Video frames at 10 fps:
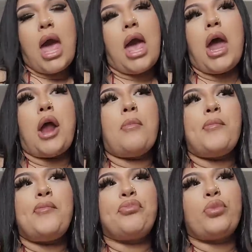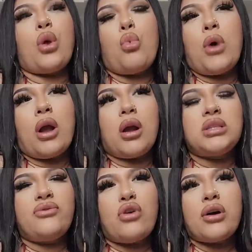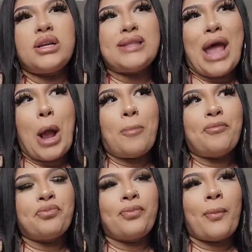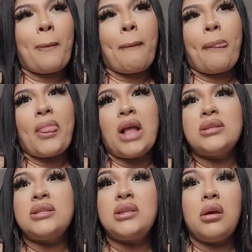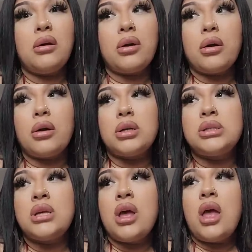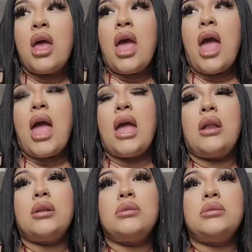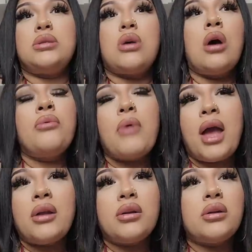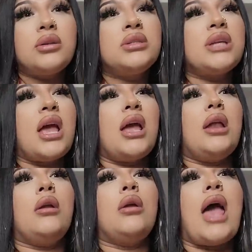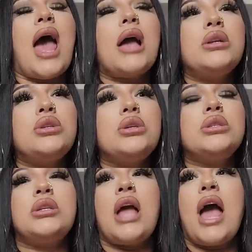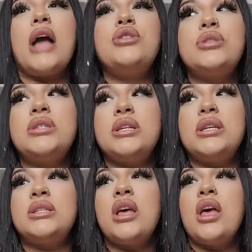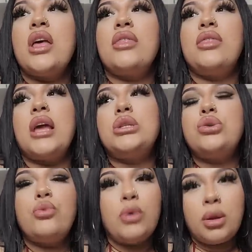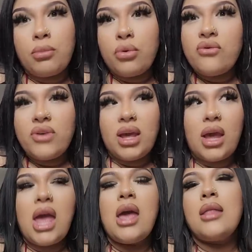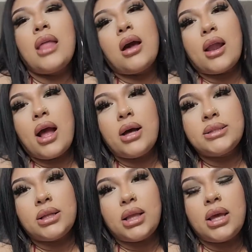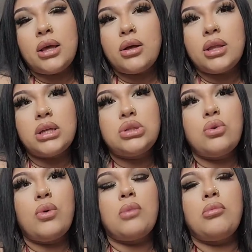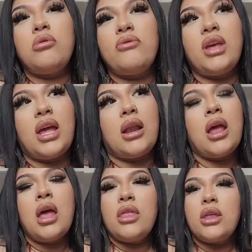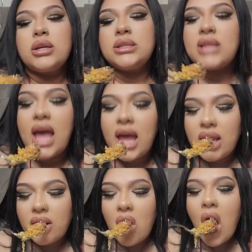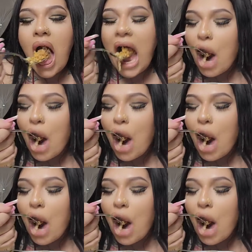And where as far as, like, singers and songwriters and actors and actresses, they do one movie and they got a house on the hill. They do one movie and they're set, you know?